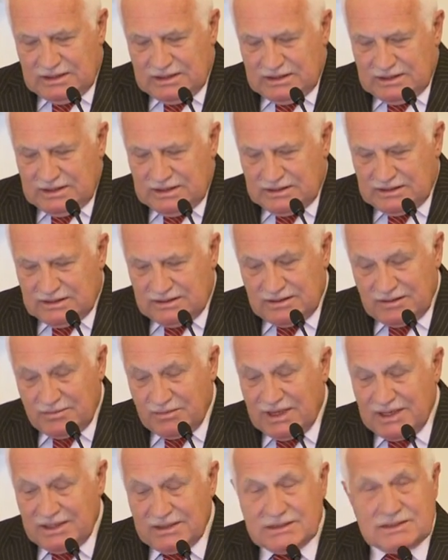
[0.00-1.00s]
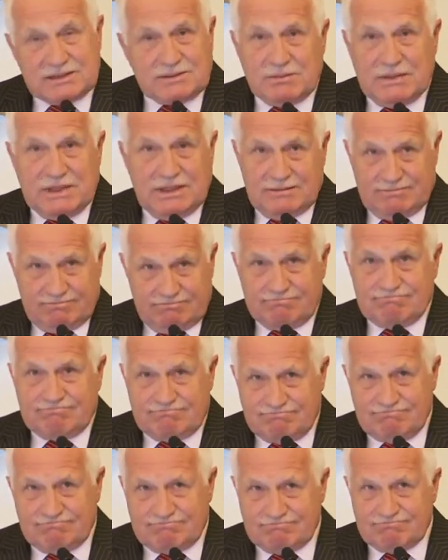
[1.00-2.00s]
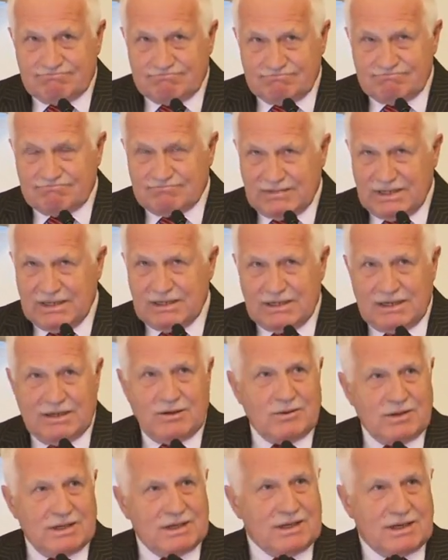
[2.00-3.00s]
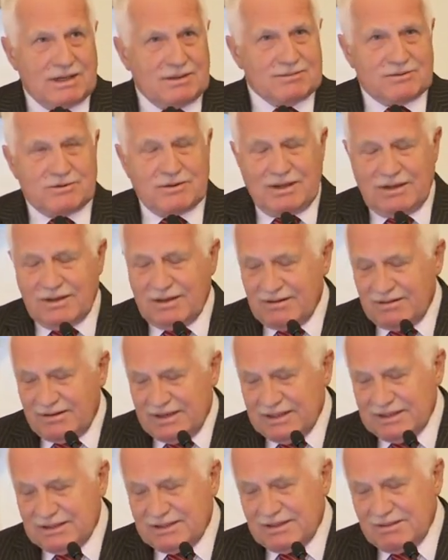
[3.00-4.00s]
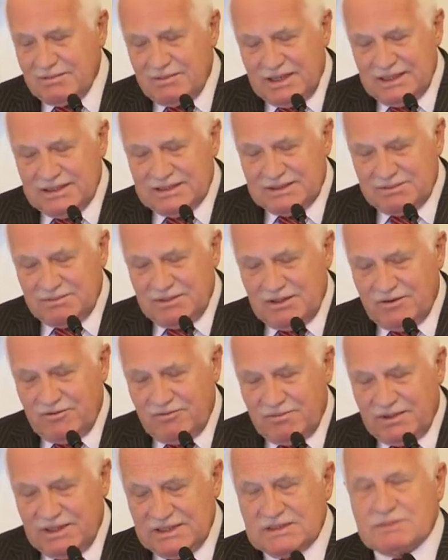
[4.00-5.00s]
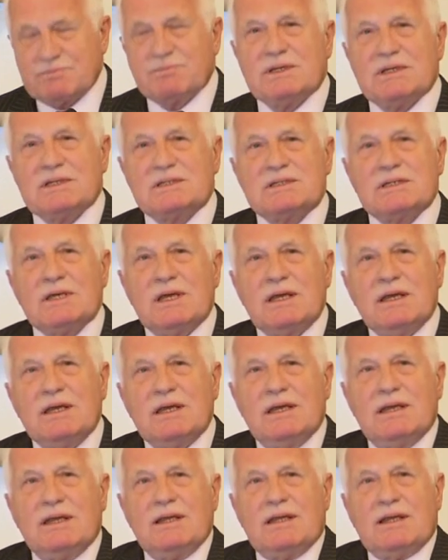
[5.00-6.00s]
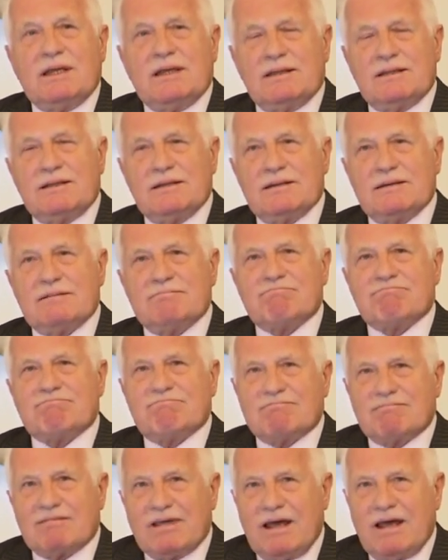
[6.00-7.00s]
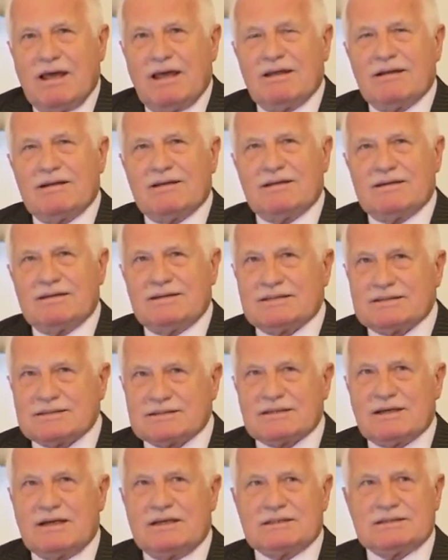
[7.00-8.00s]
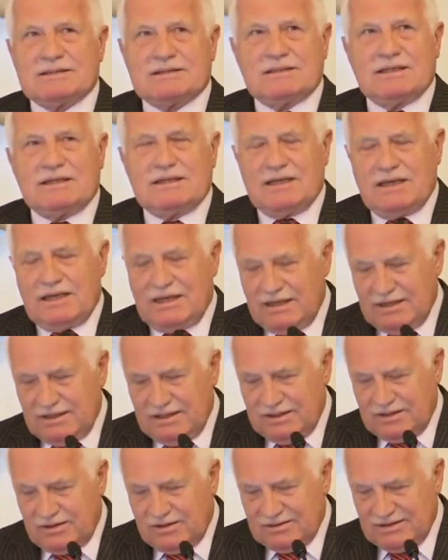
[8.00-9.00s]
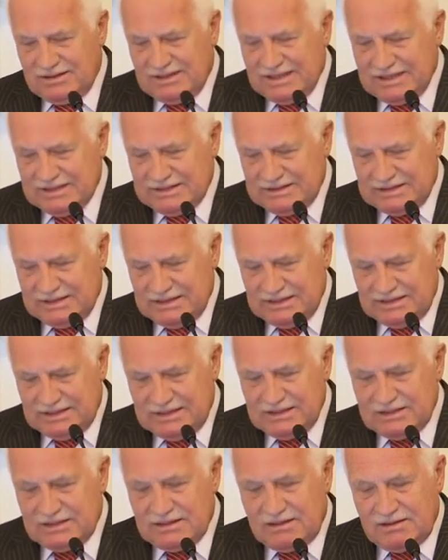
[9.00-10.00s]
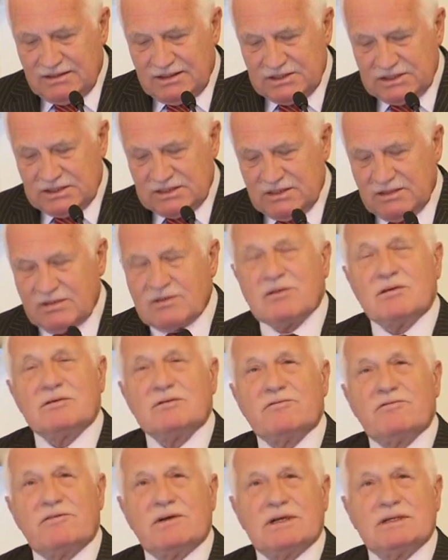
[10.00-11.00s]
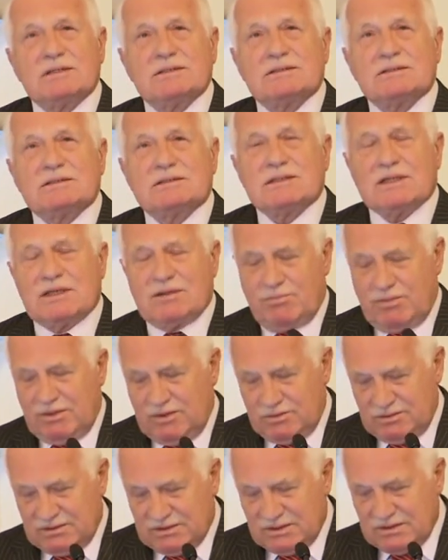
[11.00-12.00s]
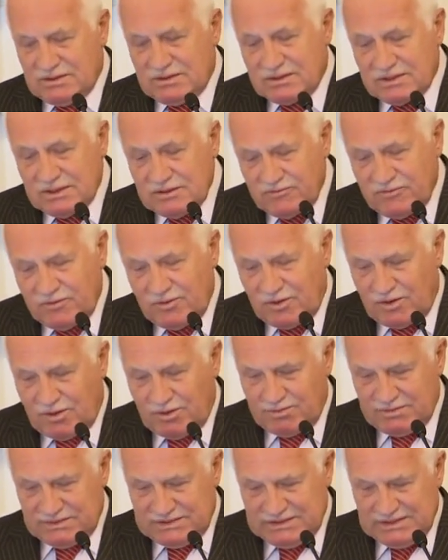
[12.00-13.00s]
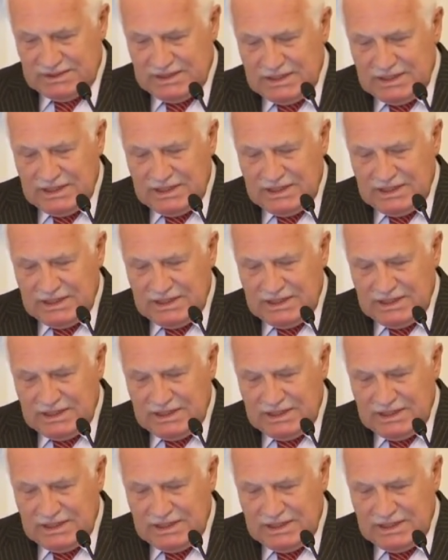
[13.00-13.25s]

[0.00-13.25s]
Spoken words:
It reminds me, and now I come to Hungary, it reminds me of my speech at the highly discussed and highly contested international conference about reforms